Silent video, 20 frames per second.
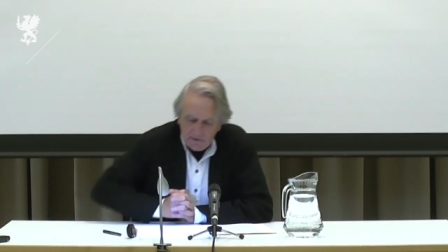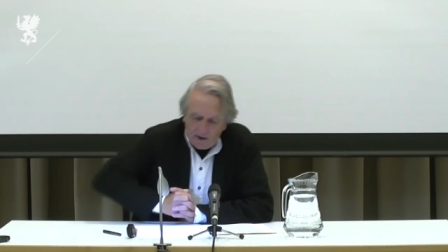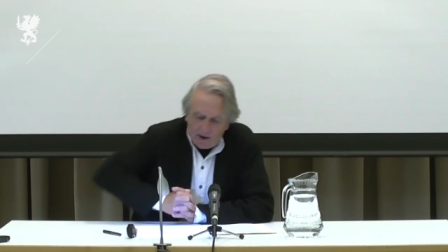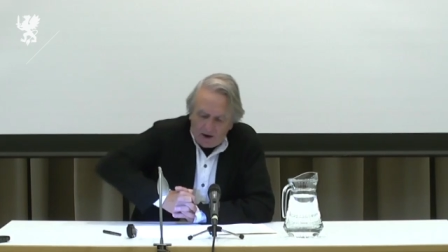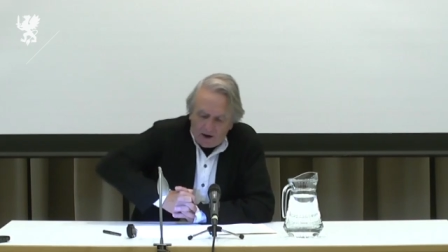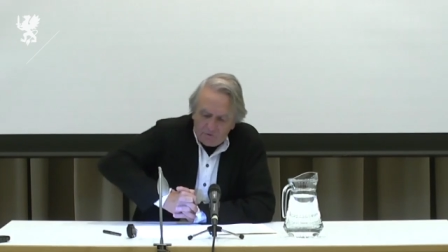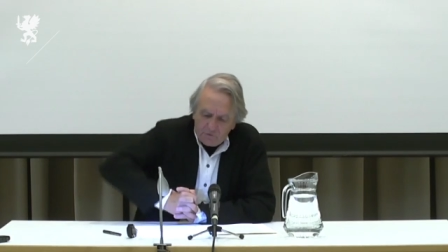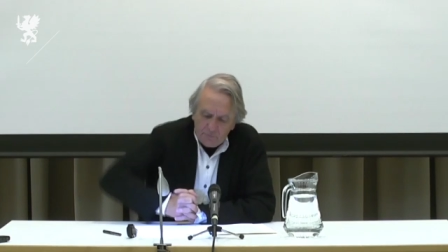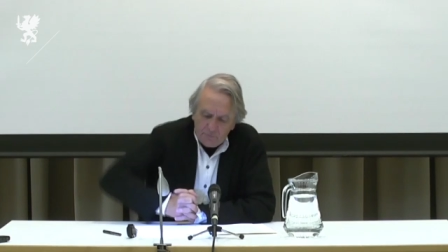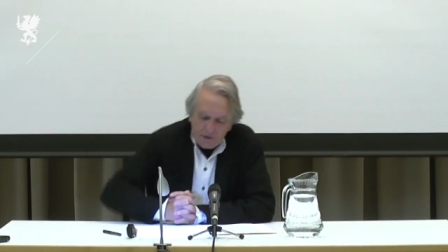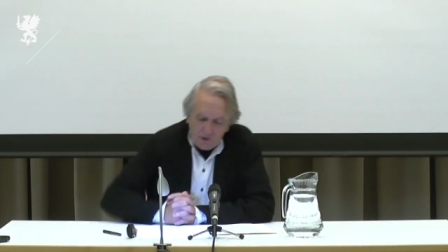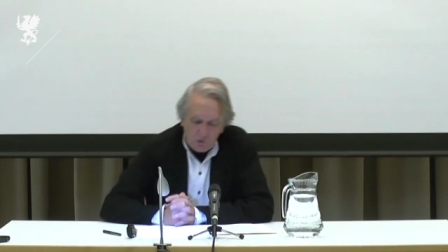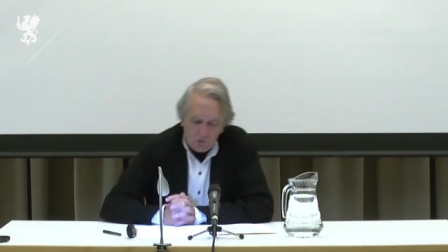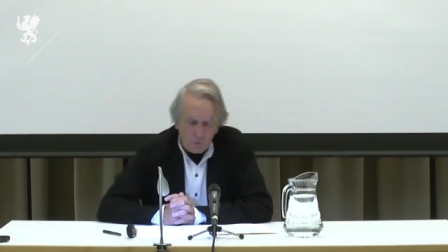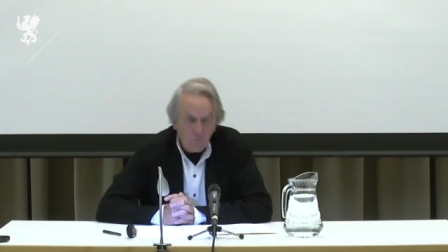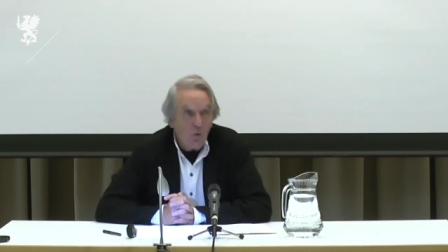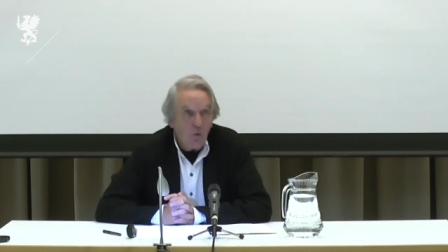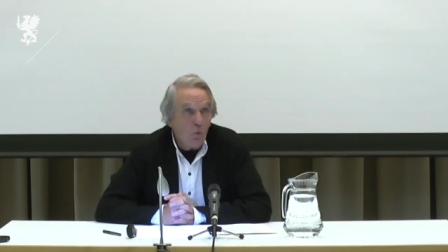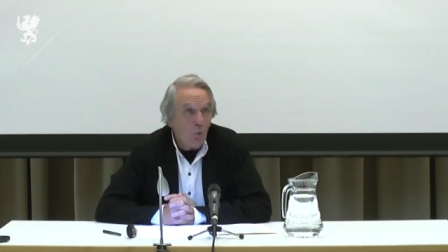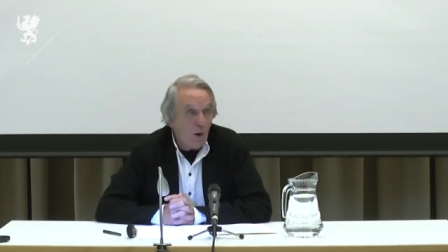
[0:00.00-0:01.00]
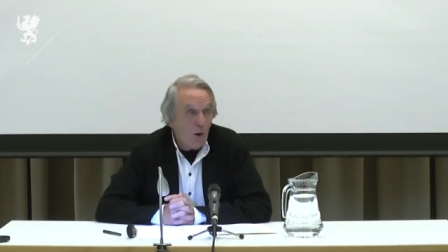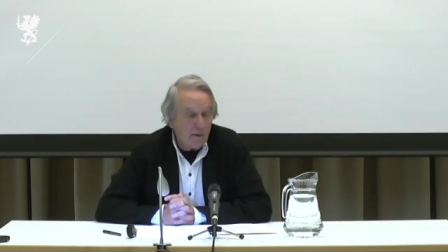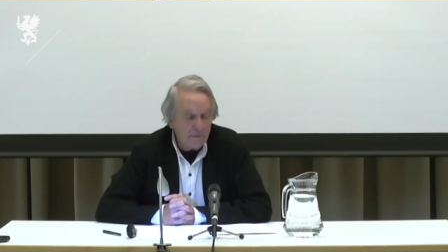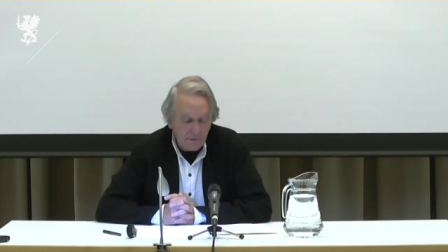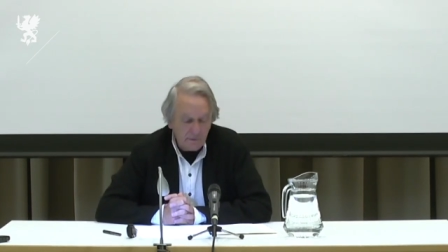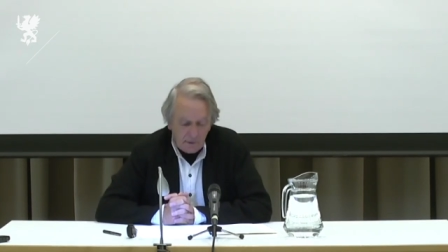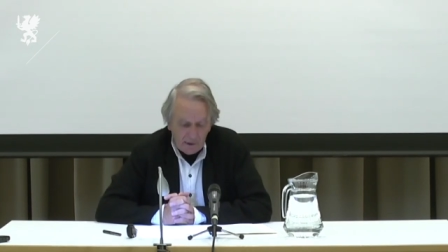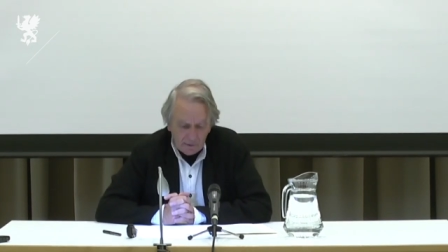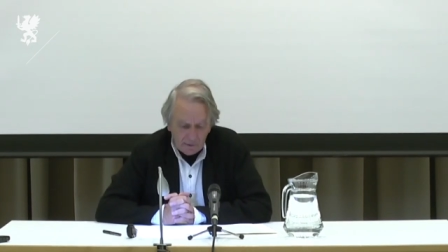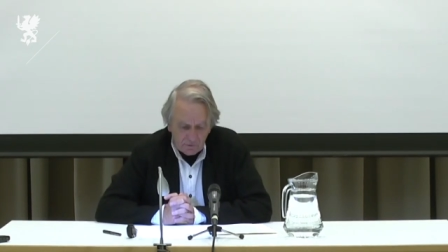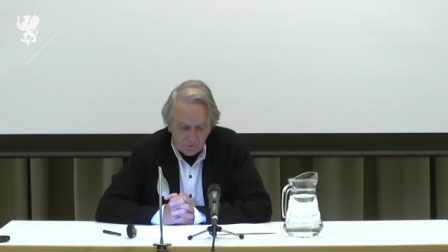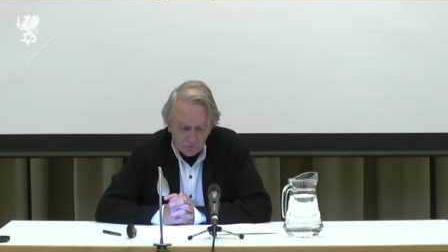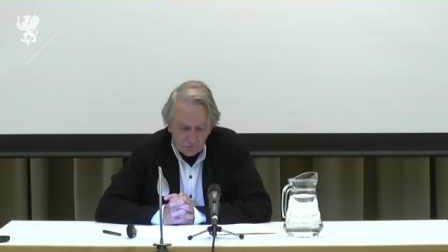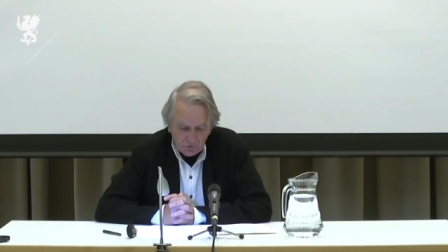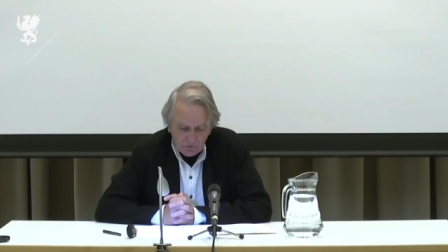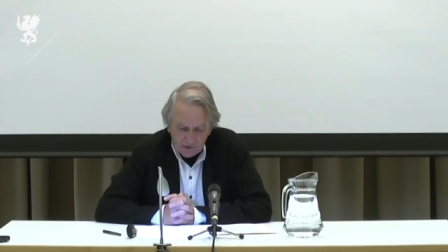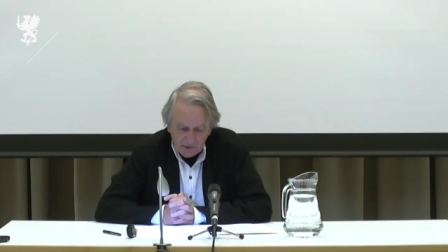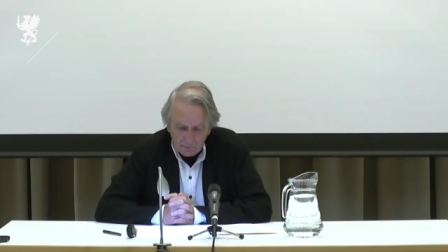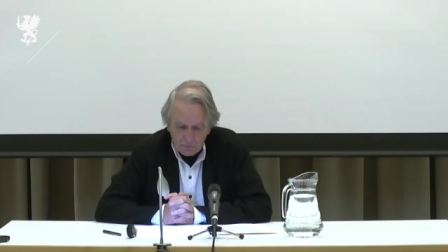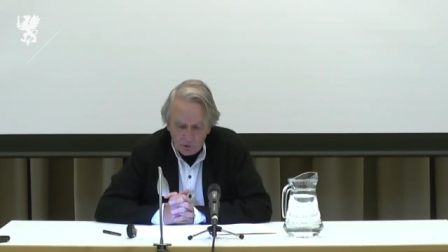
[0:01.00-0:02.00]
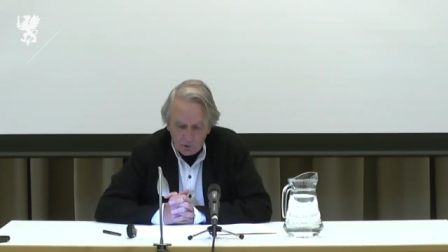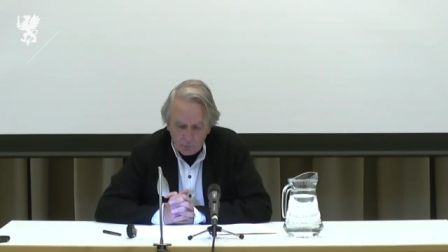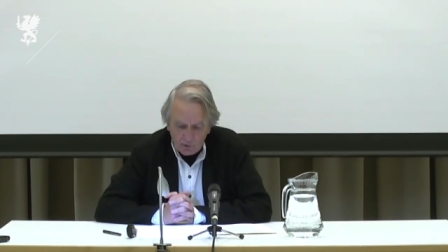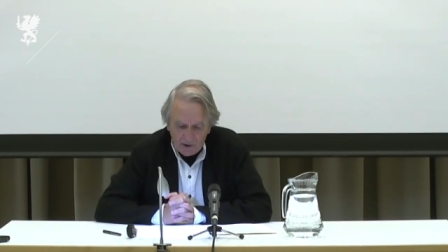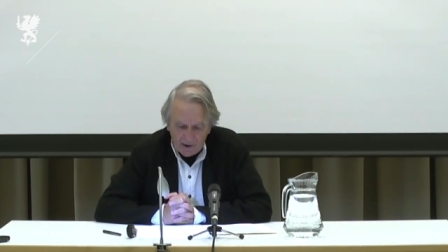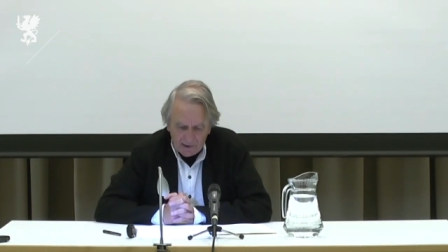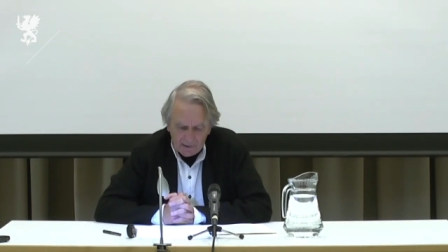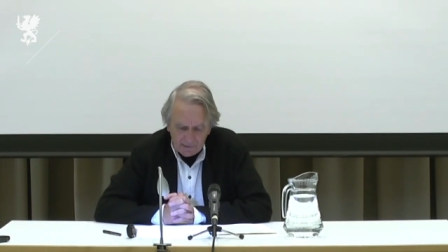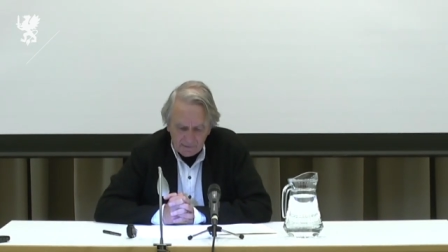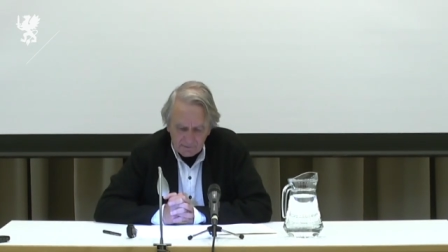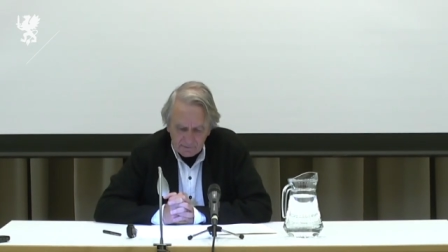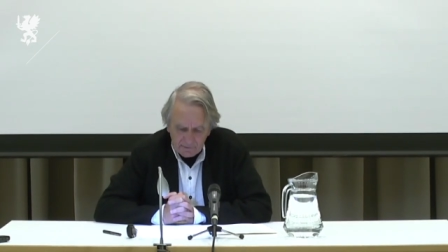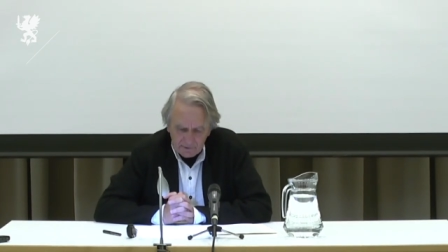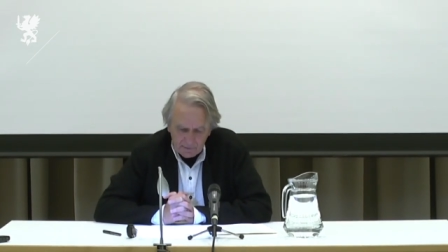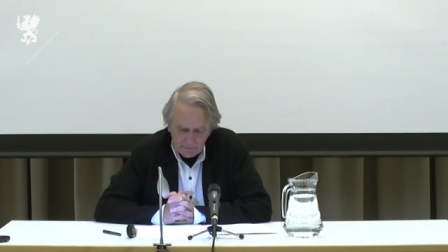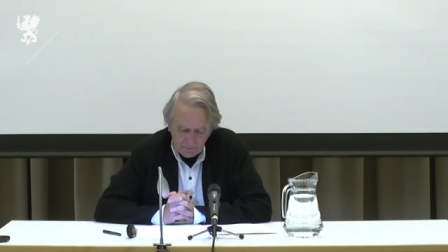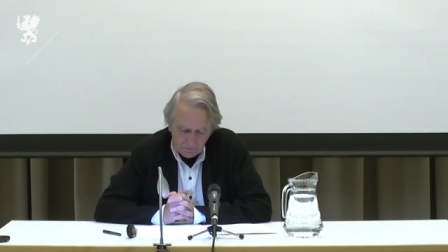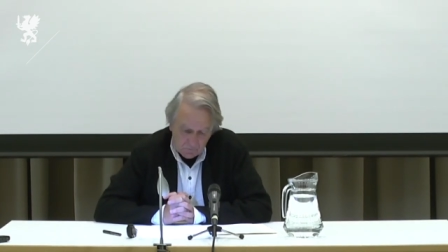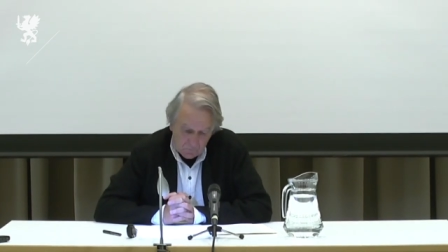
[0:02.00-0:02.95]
have become one and the same reality.